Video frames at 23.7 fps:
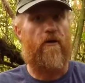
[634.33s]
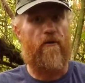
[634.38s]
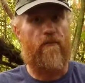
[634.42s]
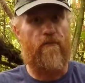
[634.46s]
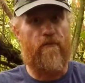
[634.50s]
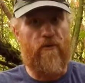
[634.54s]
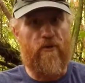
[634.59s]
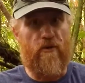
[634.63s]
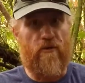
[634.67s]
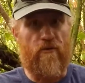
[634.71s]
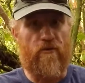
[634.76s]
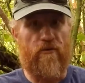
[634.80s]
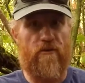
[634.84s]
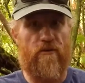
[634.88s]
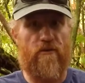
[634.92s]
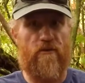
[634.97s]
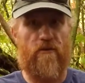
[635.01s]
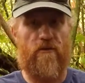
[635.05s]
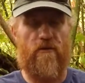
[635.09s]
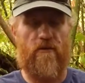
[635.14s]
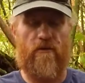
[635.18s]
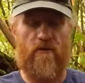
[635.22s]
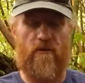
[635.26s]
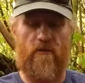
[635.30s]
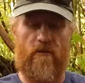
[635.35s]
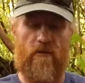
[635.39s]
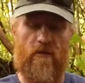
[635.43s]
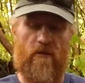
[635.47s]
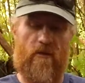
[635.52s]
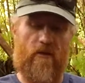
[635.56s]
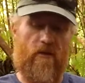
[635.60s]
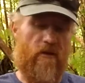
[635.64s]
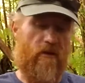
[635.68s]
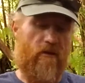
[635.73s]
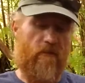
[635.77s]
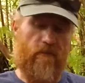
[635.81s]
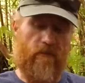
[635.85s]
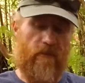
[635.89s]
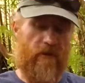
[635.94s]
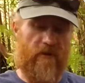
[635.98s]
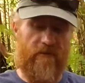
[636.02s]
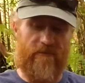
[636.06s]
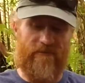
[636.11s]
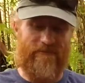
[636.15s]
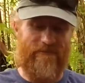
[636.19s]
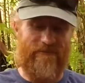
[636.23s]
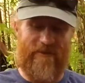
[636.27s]
abuse,
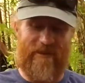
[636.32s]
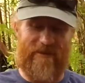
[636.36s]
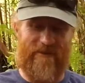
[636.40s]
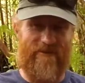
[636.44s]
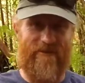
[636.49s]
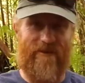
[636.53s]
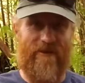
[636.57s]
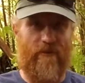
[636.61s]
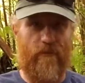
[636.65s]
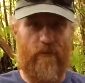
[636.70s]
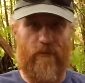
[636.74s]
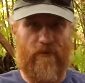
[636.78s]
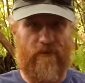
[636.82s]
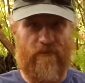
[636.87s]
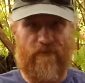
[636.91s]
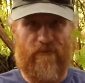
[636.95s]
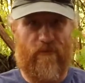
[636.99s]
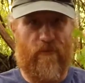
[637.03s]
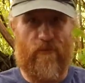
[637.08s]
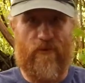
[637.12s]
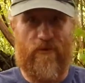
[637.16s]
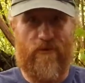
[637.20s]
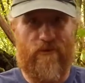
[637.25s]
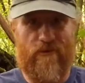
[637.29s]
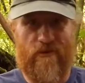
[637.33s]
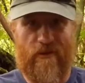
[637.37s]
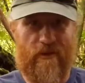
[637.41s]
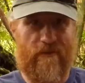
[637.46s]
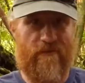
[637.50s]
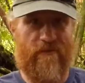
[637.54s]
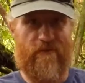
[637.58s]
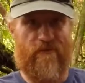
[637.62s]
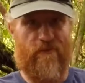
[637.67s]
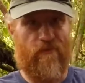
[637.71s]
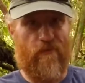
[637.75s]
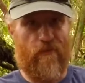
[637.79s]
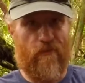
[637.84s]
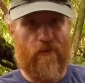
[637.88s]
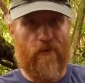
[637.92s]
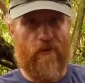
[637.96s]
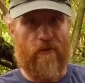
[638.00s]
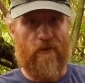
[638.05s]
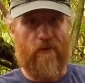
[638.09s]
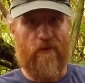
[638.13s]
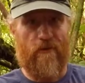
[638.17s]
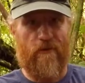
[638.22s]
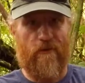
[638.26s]
but that's not what a 4-inch knife is
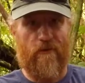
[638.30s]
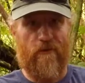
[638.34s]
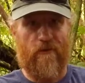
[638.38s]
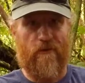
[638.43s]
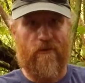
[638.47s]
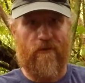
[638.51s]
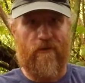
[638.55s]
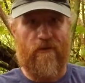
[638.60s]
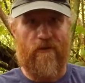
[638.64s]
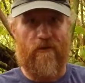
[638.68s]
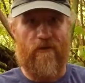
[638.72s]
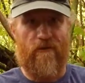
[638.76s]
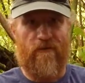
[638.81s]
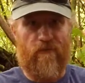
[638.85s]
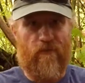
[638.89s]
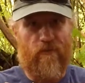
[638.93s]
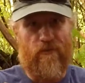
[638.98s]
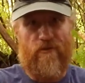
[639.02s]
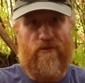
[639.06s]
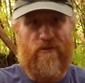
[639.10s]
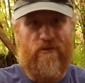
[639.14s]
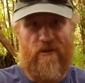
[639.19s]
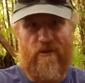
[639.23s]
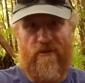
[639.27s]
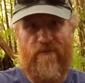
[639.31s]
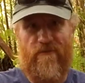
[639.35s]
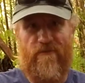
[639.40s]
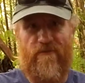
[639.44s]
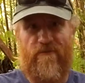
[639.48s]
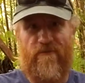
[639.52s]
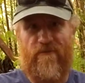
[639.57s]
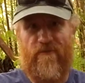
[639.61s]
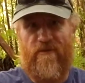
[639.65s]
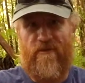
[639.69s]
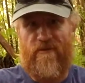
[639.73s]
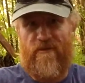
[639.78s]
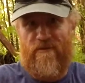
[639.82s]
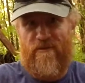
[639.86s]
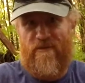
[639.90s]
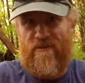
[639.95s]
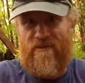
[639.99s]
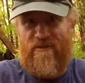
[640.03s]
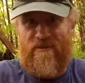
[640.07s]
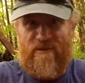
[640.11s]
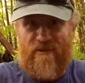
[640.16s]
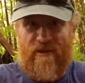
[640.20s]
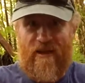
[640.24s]
for. A 4-inch knife is
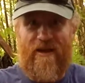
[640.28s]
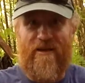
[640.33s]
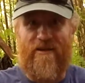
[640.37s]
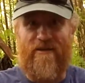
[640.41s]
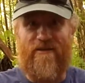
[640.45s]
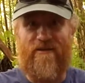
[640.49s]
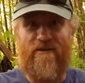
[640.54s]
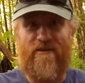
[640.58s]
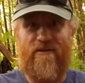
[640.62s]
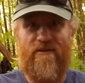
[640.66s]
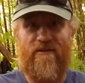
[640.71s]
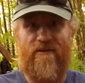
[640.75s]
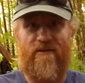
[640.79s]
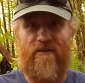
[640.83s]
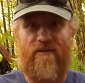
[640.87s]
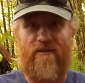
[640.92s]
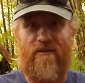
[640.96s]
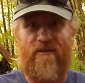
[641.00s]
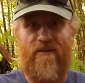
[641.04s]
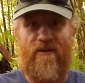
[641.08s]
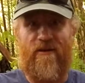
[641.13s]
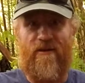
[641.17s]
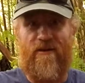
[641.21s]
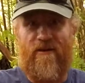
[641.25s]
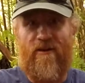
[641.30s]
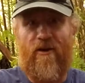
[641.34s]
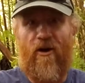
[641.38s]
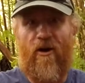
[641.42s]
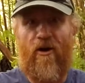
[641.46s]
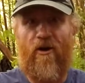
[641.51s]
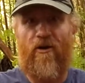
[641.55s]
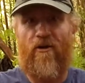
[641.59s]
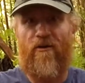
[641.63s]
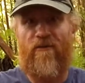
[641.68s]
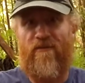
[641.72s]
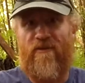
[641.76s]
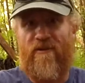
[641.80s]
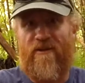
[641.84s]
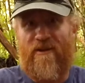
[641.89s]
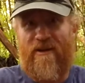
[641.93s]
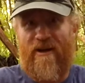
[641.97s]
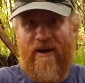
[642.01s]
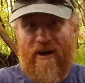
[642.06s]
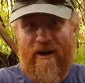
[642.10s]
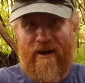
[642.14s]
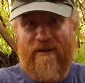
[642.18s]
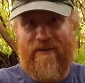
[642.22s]
to slice and carve and
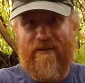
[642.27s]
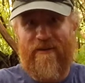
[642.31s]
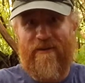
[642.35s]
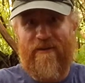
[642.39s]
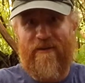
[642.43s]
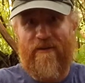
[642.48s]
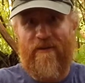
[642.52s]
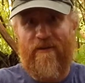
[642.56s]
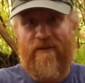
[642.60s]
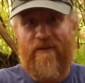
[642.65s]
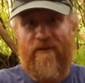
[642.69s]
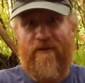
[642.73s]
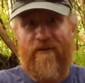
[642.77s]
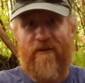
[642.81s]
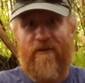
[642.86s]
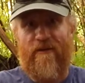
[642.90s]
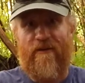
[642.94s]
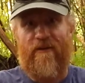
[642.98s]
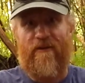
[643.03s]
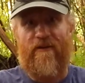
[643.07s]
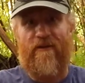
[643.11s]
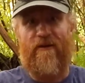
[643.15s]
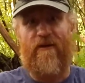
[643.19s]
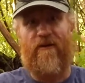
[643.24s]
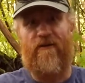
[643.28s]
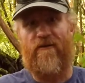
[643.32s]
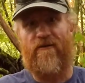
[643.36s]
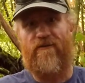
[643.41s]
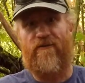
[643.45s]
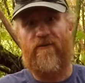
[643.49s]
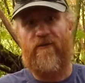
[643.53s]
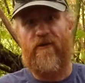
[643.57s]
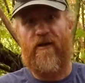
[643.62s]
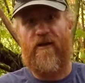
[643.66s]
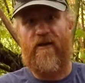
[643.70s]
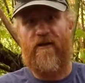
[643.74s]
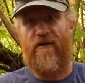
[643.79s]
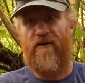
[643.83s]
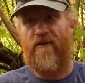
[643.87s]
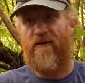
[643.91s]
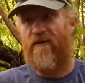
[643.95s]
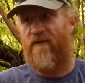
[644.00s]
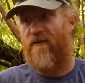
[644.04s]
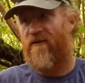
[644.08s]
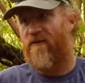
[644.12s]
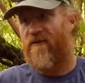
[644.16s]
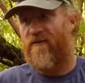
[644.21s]
cut. Now, if you had
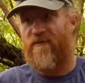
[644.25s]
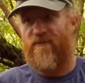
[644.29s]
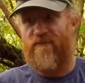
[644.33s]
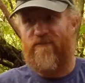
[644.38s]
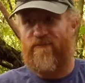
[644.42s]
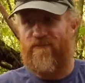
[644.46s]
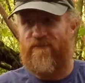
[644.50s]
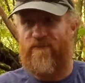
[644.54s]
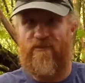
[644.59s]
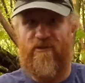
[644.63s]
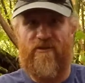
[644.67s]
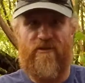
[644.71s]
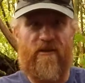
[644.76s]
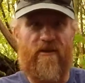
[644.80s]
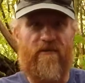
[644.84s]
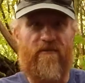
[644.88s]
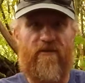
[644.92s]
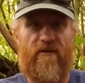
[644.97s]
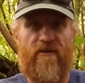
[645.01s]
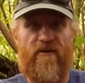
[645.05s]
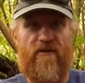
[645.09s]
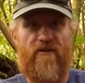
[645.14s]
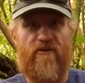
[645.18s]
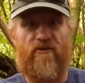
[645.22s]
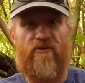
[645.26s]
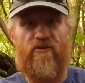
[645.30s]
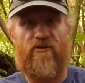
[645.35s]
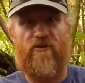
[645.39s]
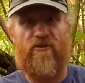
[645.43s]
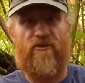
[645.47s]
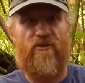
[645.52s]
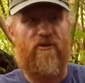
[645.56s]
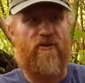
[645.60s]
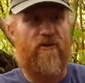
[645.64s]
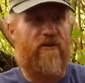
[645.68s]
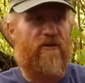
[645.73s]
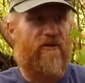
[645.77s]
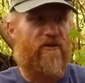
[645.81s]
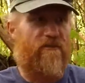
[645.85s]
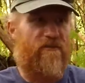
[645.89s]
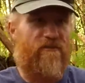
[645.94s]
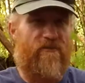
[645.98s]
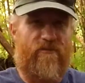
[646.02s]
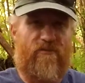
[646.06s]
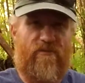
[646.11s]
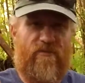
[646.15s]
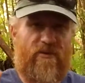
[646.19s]
a 7-inch
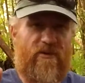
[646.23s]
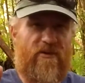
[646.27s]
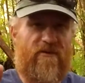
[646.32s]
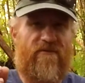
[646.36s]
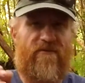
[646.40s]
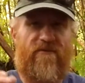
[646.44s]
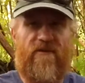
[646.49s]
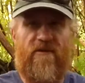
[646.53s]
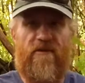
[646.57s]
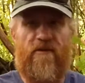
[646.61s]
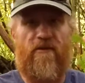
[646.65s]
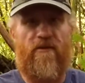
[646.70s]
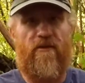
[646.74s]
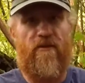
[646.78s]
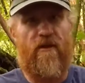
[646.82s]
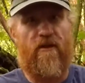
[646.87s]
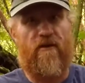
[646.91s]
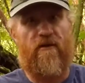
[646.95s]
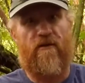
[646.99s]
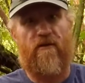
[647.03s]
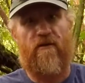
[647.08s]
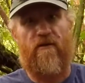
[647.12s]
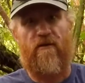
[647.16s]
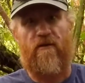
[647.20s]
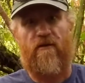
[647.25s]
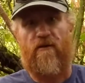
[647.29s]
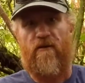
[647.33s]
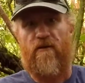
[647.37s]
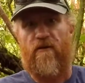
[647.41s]
beefy, thick,